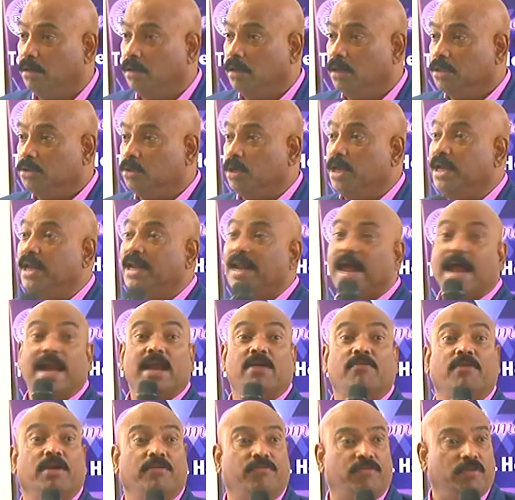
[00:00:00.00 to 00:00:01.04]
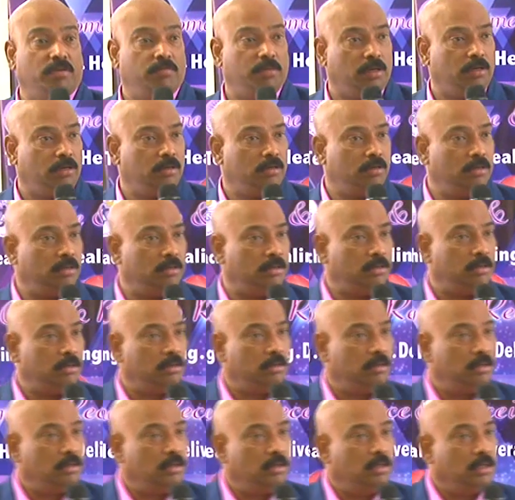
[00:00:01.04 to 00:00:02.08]
So he ran away from her.
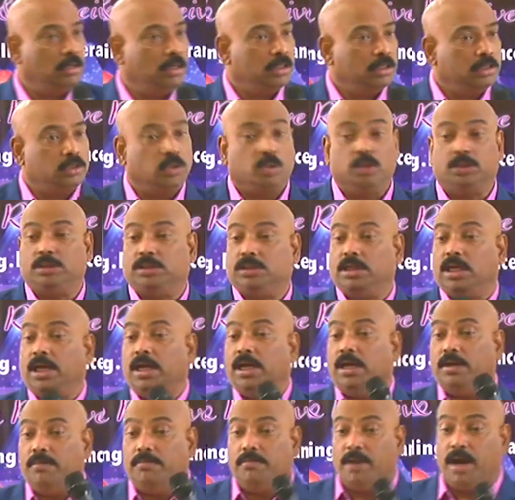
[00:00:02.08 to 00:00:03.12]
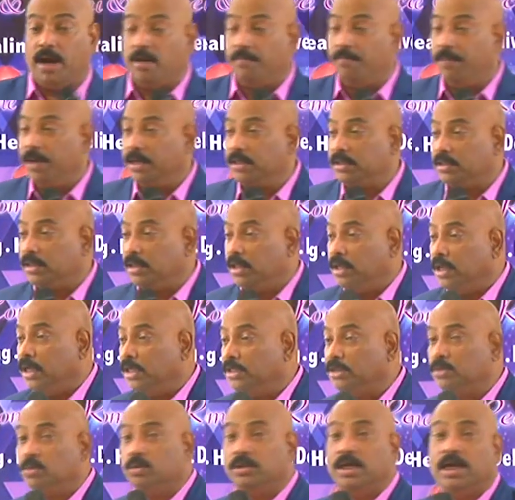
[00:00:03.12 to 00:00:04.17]
So she made a big
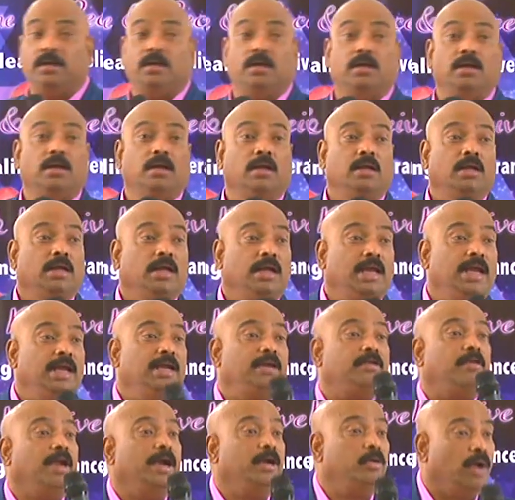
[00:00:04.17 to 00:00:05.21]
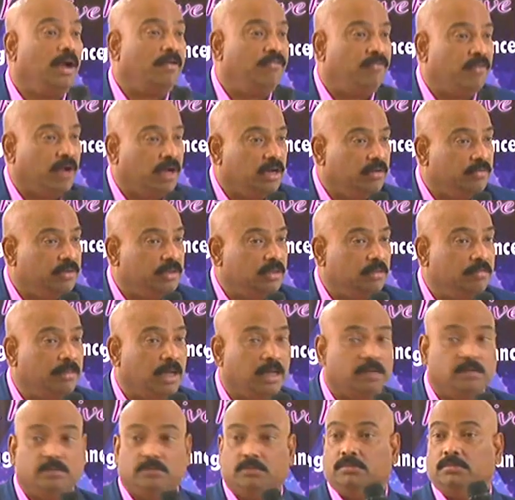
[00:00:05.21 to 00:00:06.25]
issue that he tried to act funny with him,
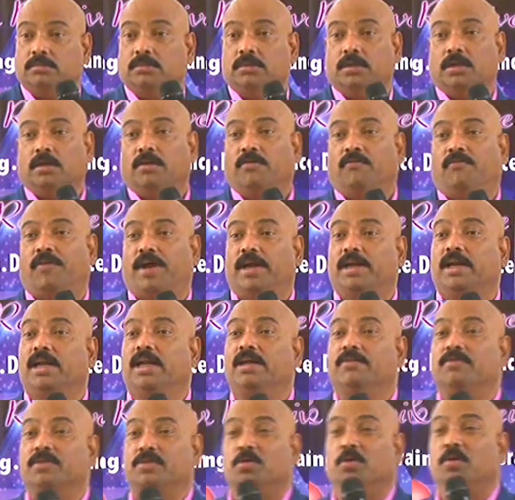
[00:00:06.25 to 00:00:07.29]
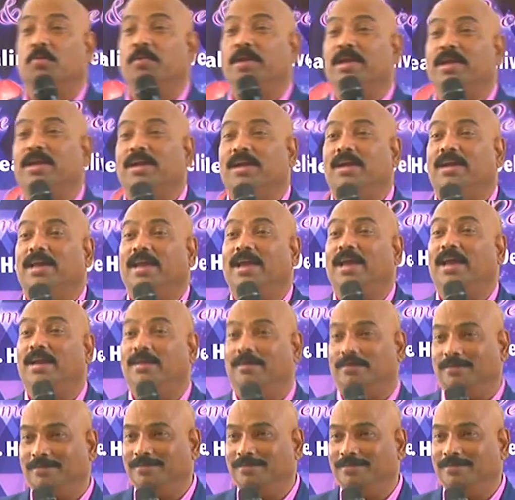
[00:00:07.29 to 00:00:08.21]
and finally he was going to be killed again.